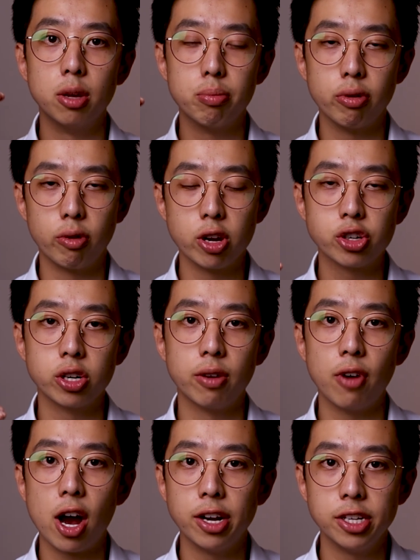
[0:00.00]
the progression
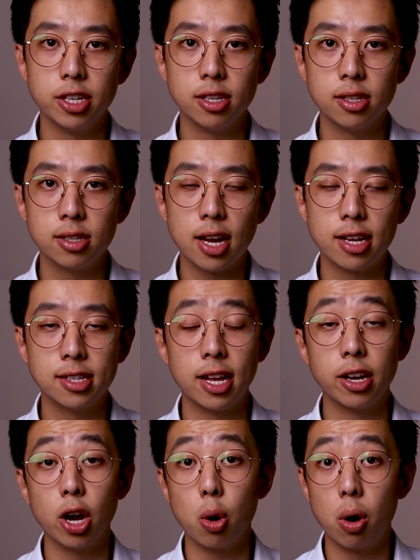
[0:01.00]
of ideas as
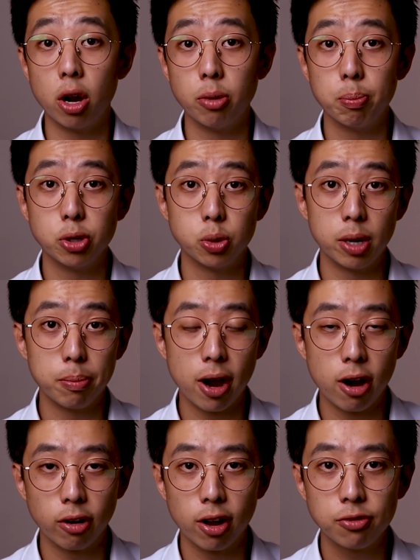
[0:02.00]
they go on between
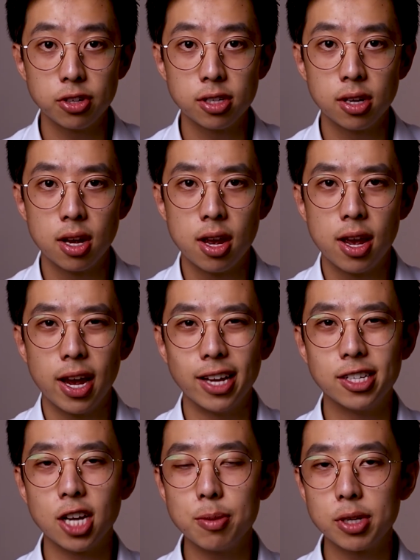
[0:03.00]
paragraphs,
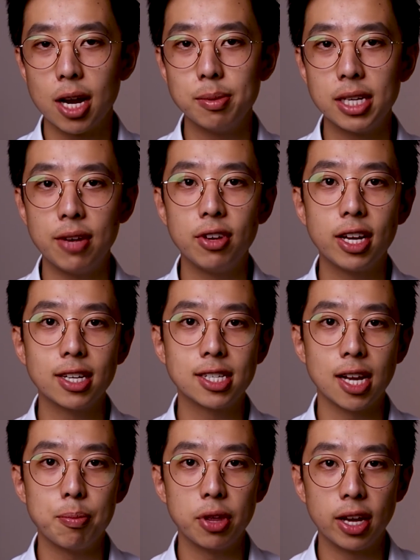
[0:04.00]
and sometimes even get
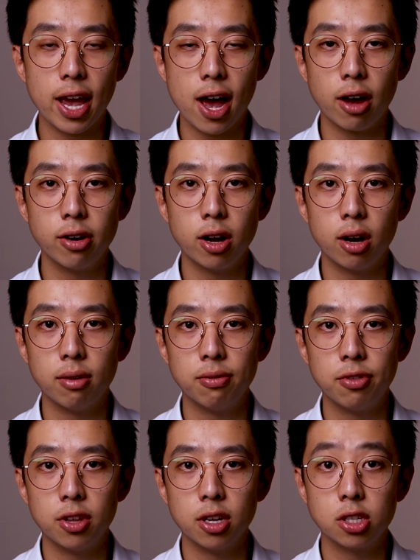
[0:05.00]
something out
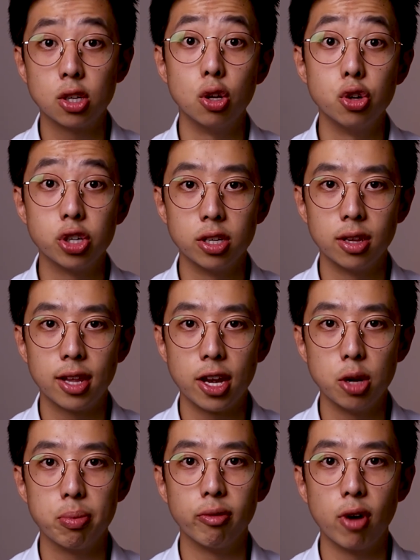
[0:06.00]
of the solution that
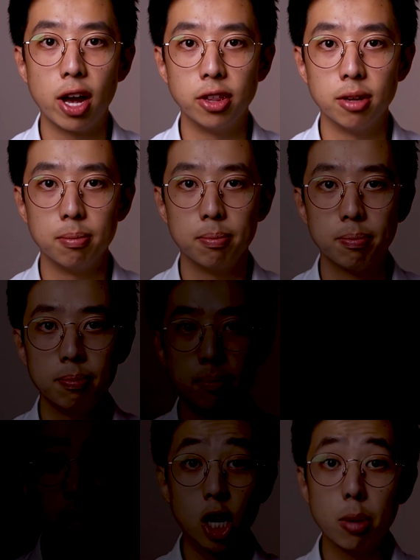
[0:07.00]
you provide them.
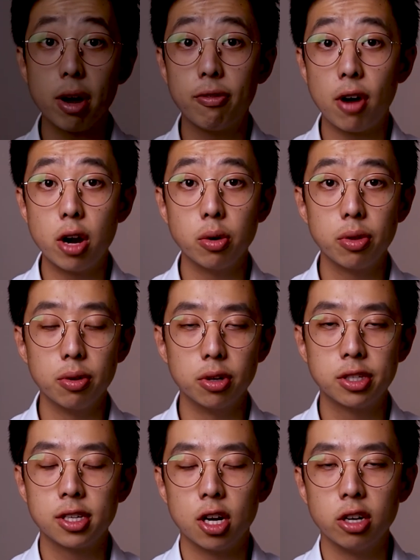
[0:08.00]
Here are my final
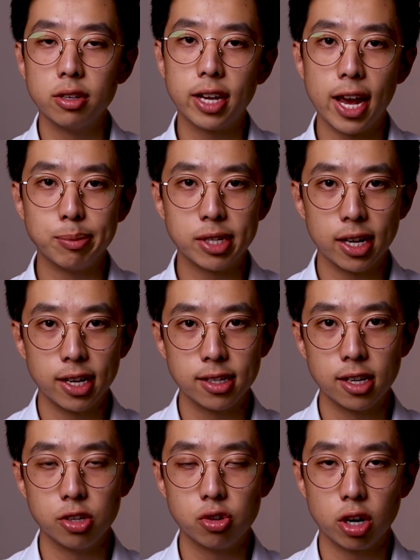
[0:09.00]
thoughts on GAMSAT
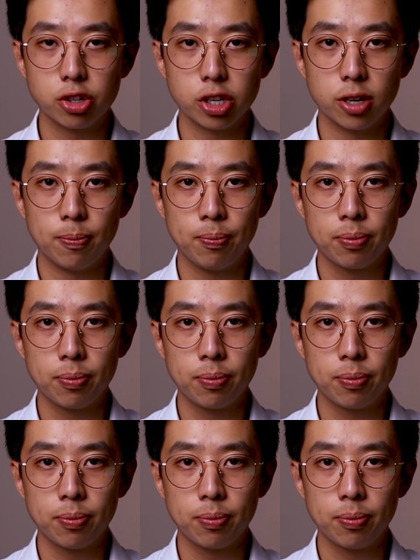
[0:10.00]
essay structure.